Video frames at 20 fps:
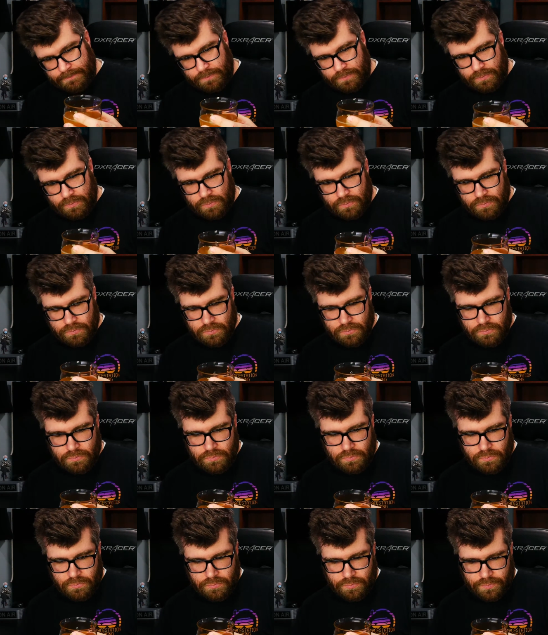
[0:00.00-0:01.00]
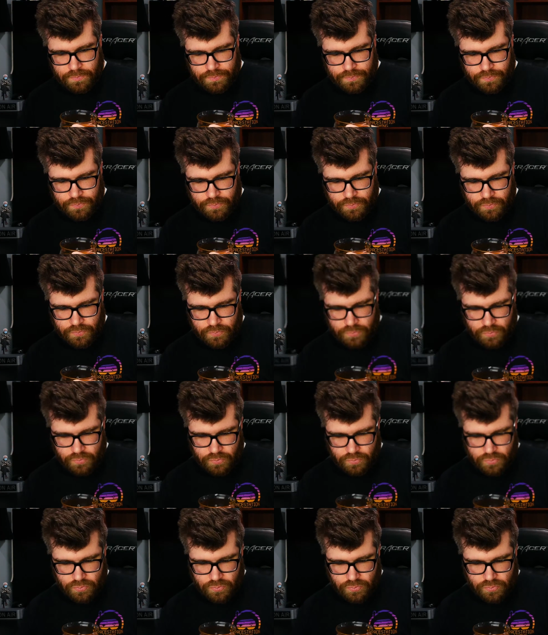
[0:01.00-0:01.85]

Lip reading: (no one is talking)